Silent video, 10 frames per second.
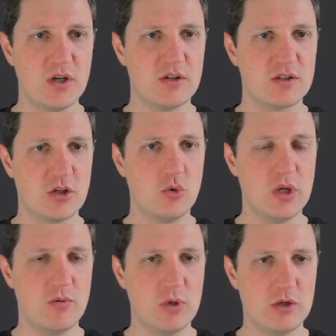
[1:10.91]
So
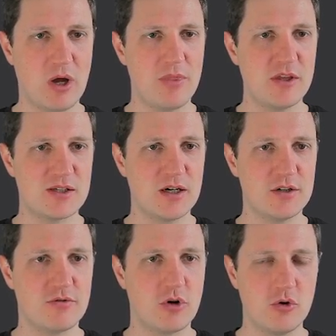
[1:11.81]
if we run this line
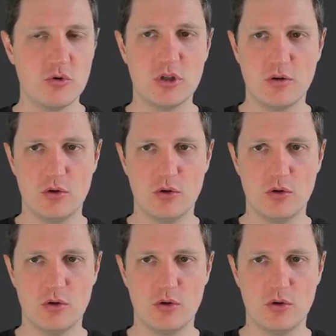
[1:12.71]
of code,